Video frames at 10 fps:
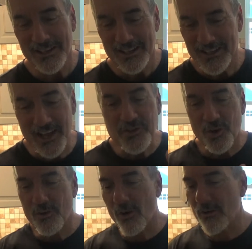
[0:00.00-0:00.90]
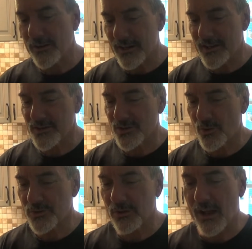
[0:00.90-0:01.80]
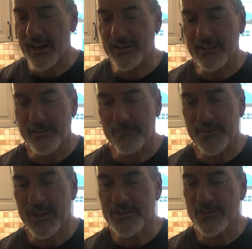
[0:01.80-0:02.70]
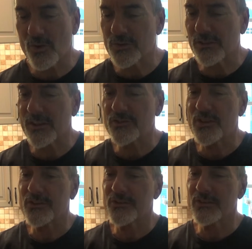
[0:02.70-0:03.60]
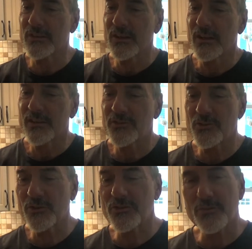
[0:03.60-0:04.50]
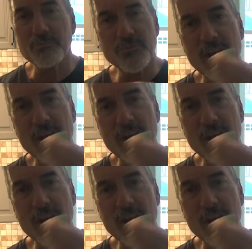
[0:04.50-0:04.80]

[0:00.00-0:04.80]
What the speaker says: The Escarole is so light, it's so delicious, that you could just